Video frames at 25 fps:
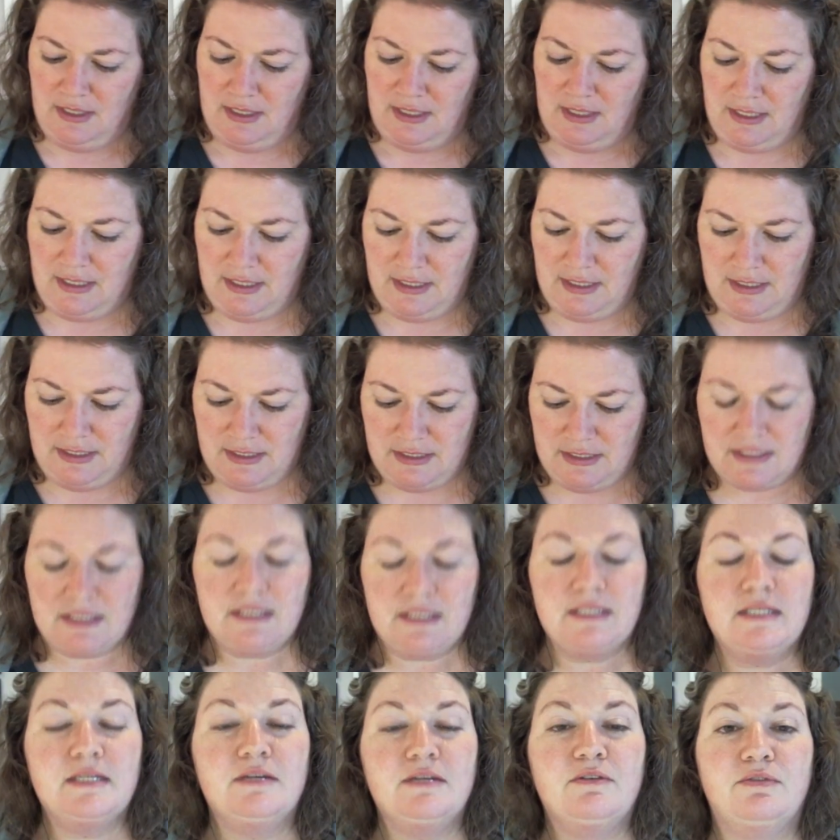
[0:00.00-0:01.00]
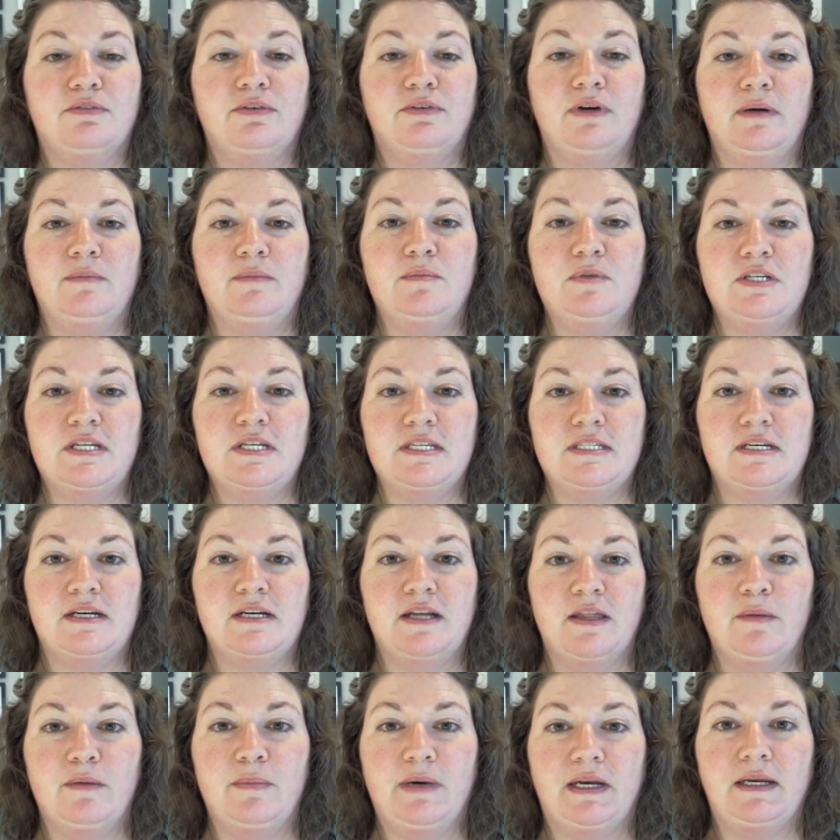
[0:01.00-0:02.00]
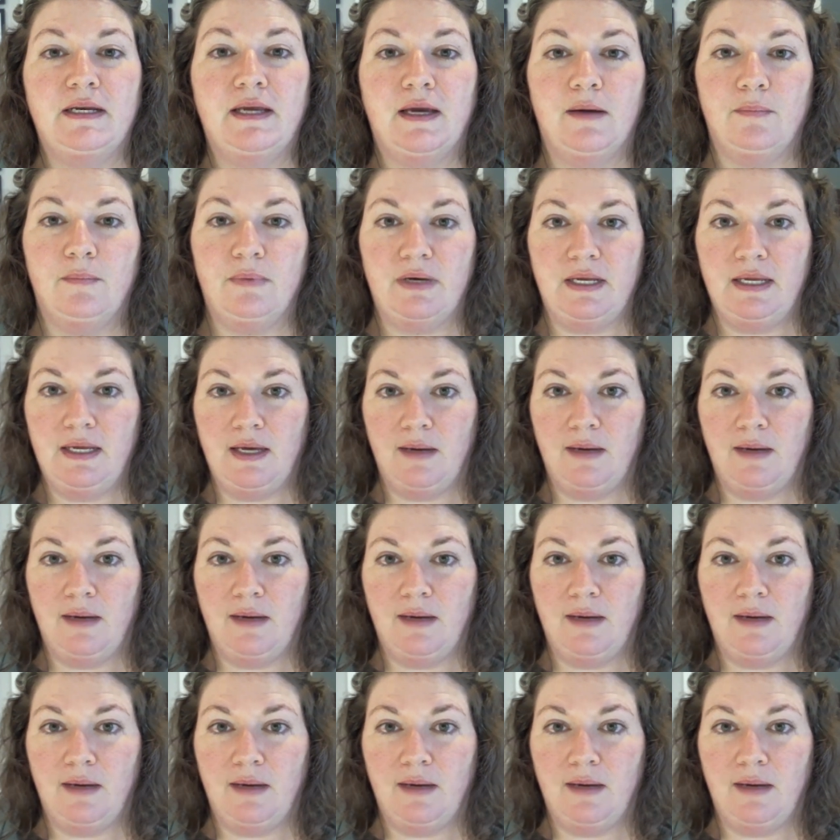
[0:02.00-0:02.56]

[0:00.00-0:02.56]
is from just another button company.